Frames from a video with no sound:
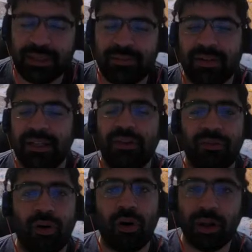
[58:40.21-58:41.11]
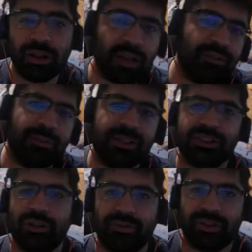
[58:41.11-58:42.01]
it will give all the
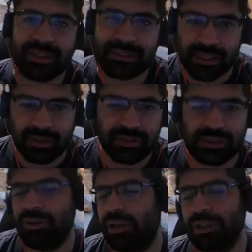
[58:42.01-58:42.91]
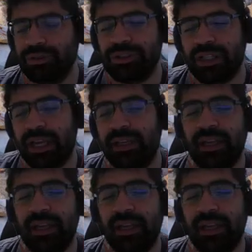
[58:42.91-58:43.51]
information of the service you are using and